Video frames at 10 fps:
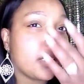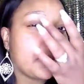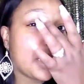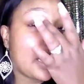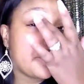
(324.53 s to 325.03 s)

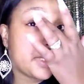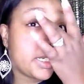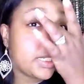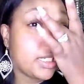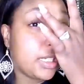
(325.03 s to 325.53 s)
Sometimes it
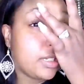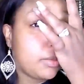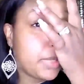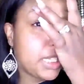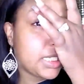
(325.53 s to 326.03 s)
gets a
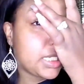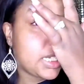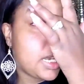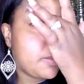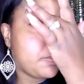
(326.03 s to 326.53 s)
little messed
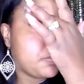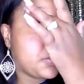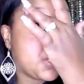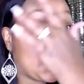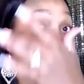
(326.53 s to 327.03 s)
up,
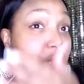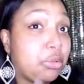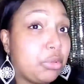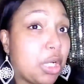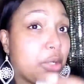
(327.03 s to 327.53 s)
but
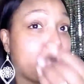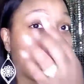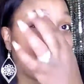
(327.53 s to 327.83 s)
you know,